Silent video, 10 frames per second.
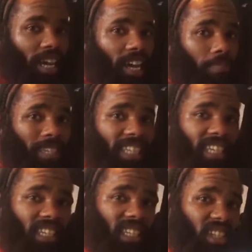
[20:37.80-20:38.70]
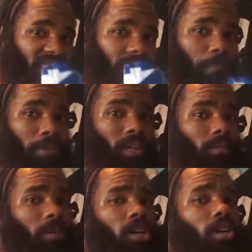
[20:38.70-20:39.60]
I've been getting a good
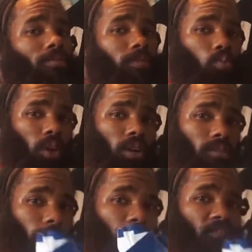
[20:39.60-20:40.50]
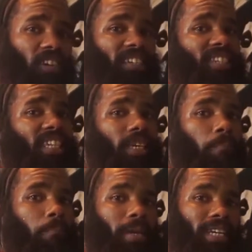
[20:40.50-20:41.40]
pump for well over
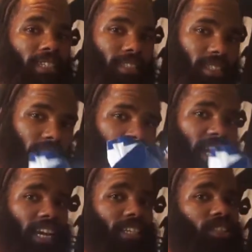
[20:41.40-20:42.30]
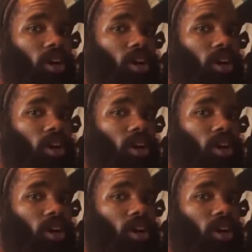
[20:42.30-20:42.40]
15 minutes. And it's